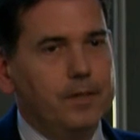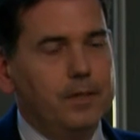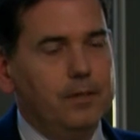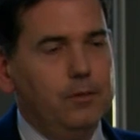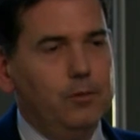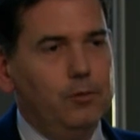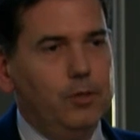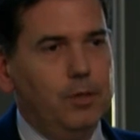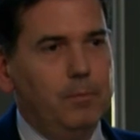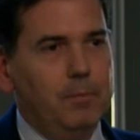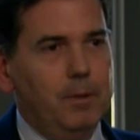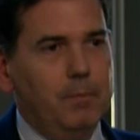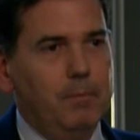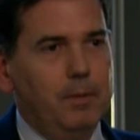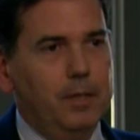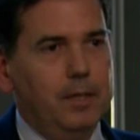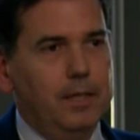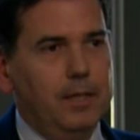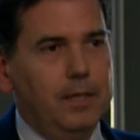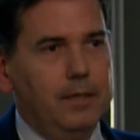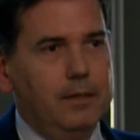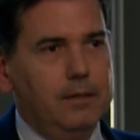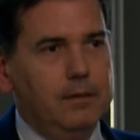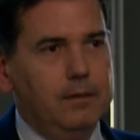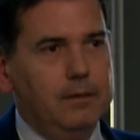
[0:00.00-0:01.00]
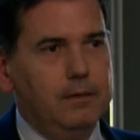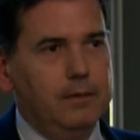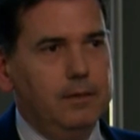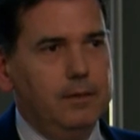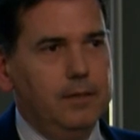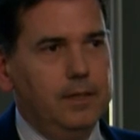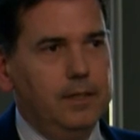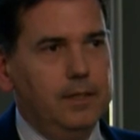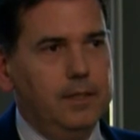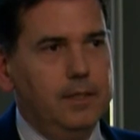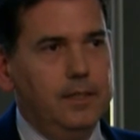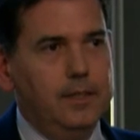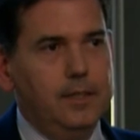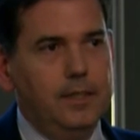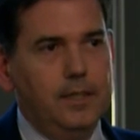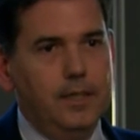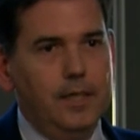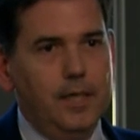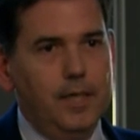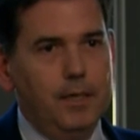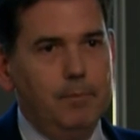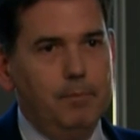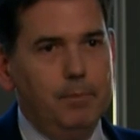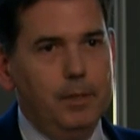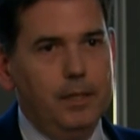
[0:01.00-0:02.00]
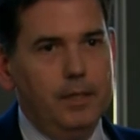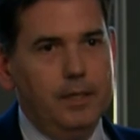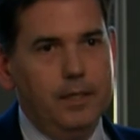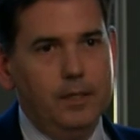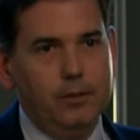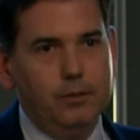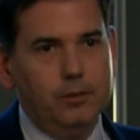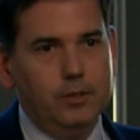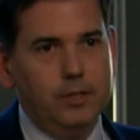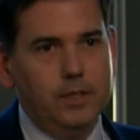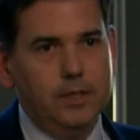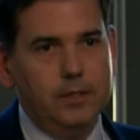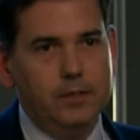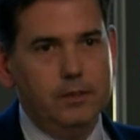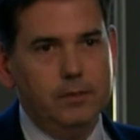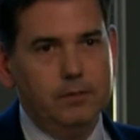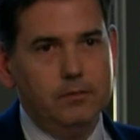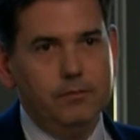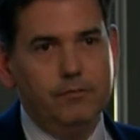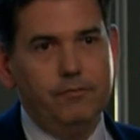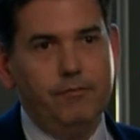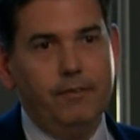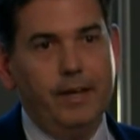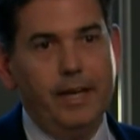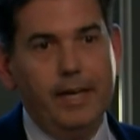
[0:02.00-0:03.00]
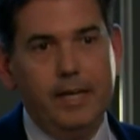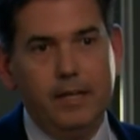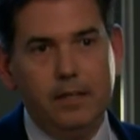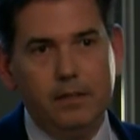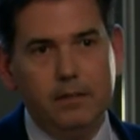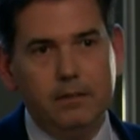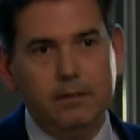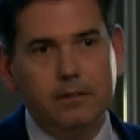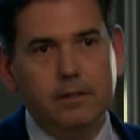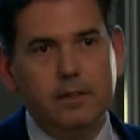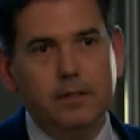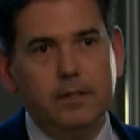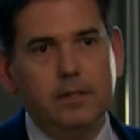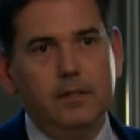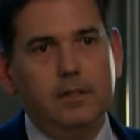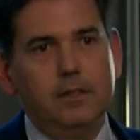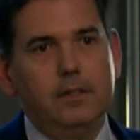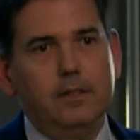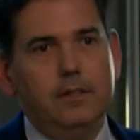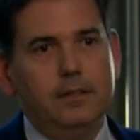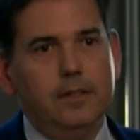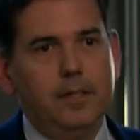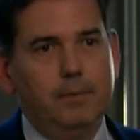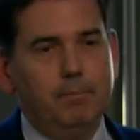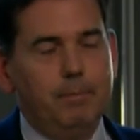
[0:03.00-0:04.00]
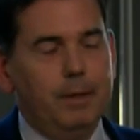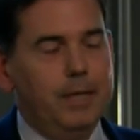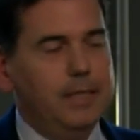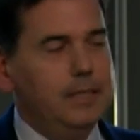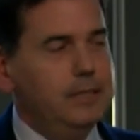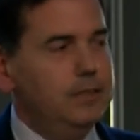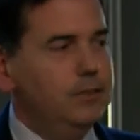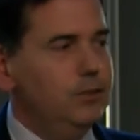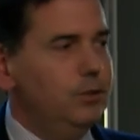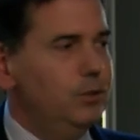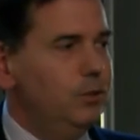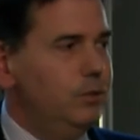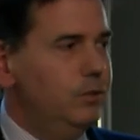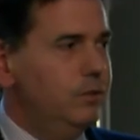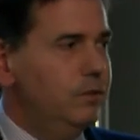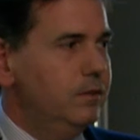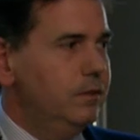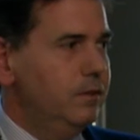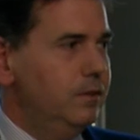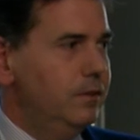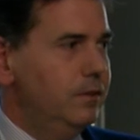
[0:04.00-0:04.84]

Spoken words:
You remember that the TTIP negotiations failed in the past, so